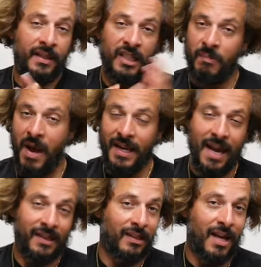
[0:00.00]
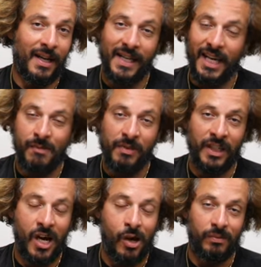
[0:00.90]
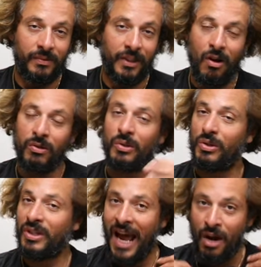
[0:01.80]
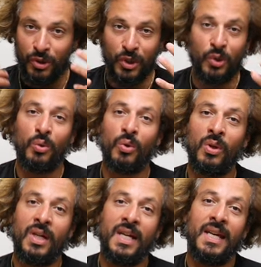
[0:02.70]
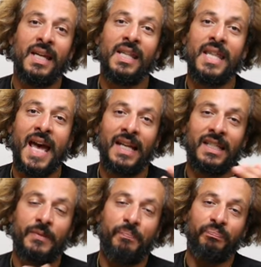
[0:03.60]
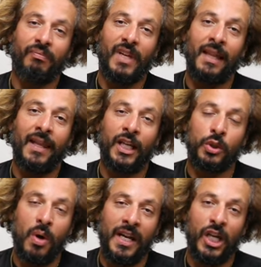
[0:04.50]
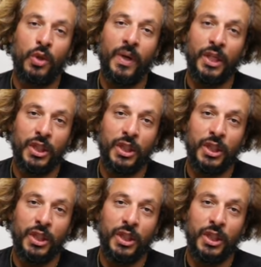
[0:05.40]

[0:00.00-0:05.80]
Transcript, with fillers: This bike has a lot of get up and go. It also sounds cool. That electronic quick